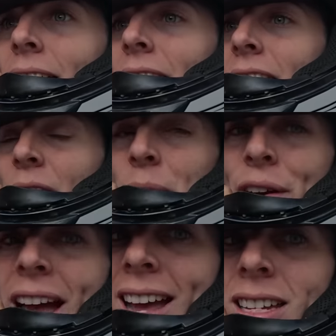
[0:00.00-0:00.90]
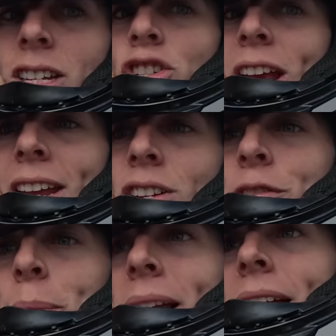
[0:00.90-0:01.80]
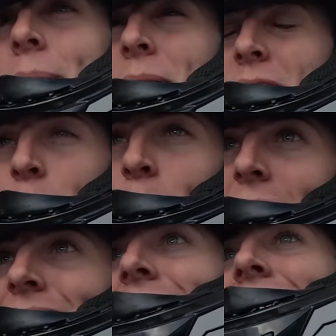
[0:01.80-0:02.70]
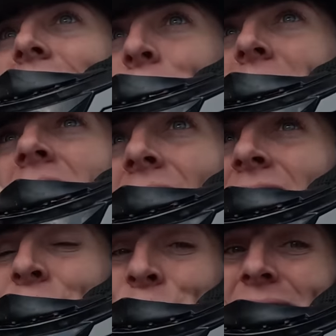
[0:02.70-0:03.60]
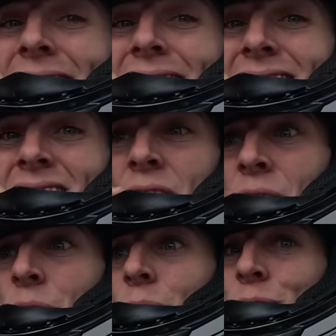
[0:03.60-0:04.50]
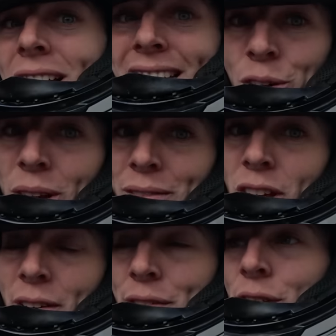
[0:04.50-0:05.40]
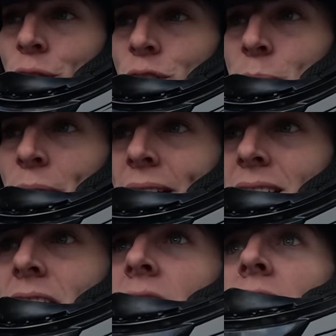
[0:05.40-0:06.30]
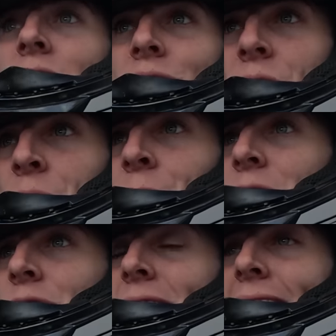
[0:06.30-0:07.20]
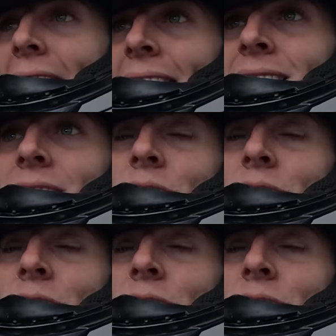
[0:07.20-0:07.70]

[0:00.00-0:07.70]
uh, and we've had a change of plan because basically we kind of realized we really don't have time for the hot springs. So we're just going to head